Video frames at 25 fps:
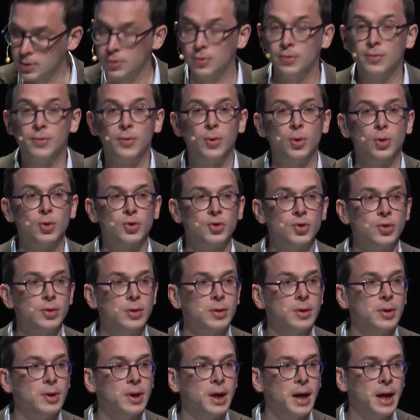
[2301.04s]
fortune,
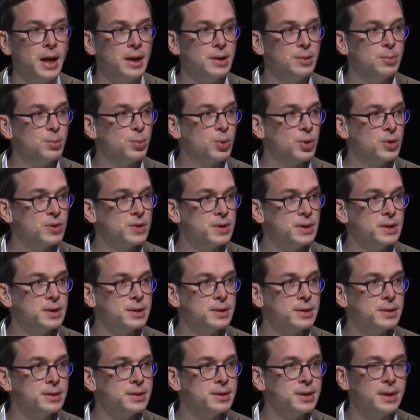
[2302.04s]
and
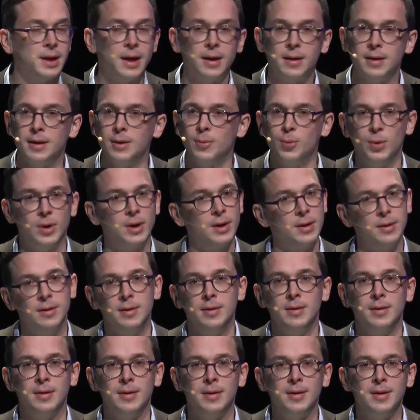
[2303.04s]
persistence. And I think we can
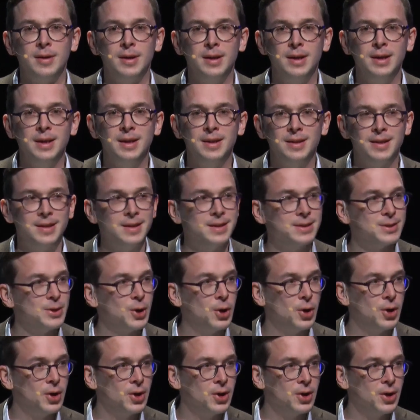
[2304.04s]
need this
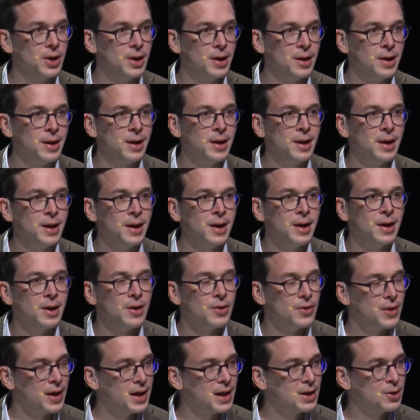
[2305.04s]
all.
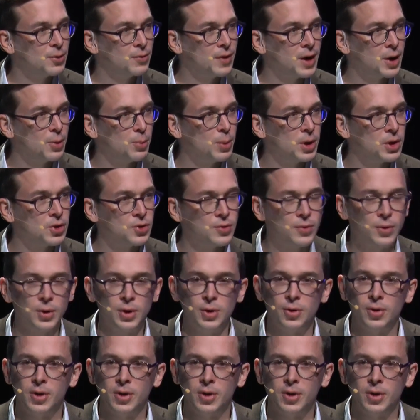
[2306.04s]
Thank you very much for your